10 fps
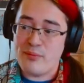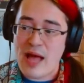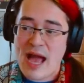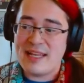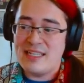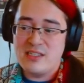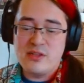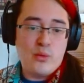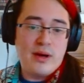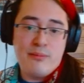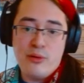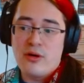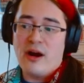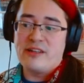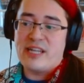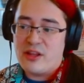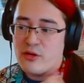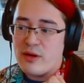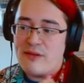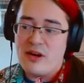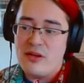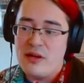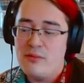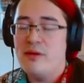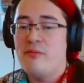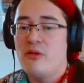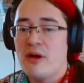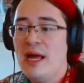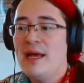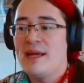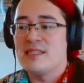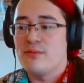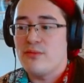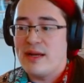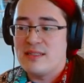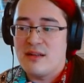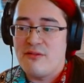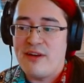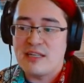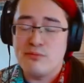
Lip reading: Black tends to want to pull cards out of the graveyard a little bit more, get some raised dead effects.